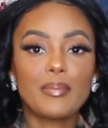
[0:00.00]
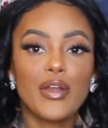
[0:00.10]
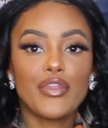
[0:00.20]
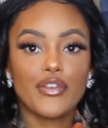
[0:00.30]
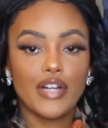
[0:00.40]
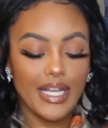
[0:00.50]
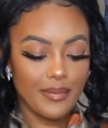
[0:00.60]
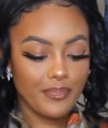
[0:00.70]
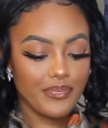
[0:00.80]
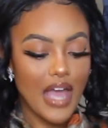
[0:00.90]
number
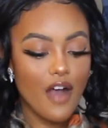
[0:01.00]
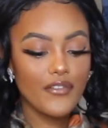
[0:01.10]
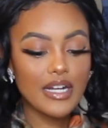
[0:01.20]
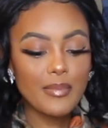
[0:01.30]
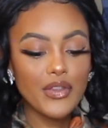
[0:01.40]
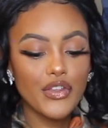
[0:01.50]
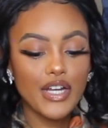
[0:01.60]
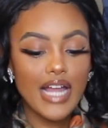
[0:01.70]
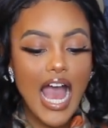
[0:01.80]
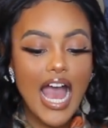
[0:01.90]
three. Outfit number
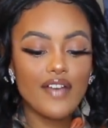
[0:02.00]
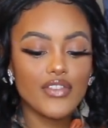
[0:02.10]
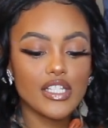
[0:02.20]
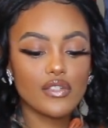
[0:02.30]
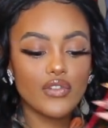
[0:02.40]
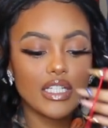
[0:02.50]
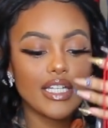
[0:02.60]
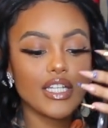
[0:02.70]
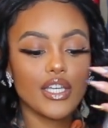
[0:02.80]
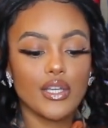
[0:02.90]
three, I have this
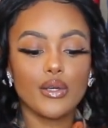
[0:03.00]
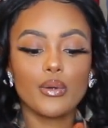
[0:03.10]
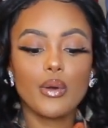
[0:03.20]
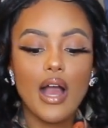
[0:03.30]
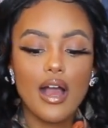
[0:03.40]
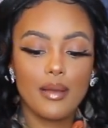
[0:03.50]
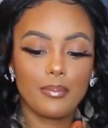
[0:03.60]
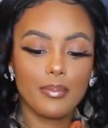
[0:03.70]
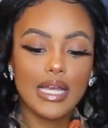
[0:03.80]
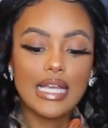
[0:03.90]
really cute
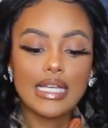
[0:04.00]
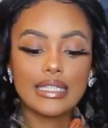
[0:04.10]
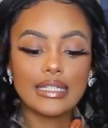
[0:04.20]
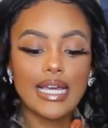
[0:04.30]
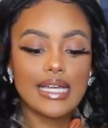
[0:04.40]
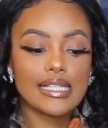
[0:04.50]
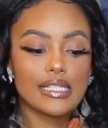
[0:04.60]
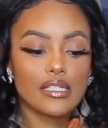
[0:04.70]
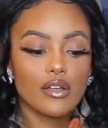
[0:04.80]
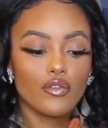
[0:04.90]
um,
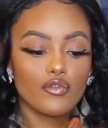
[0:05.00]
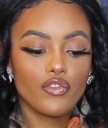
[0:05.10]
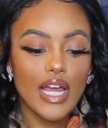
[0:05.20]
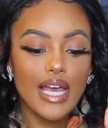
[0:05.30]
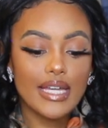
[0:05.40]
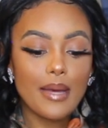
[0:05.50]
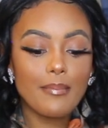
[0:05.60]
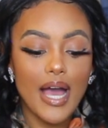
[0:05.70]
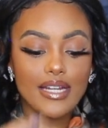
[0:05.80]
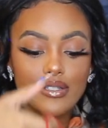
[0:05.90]
lace
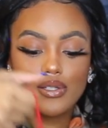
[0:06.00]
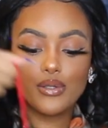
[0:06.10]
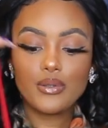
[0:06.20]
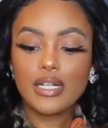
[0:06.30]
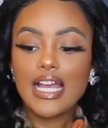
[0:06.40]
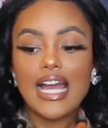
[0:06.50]
red bodysuit.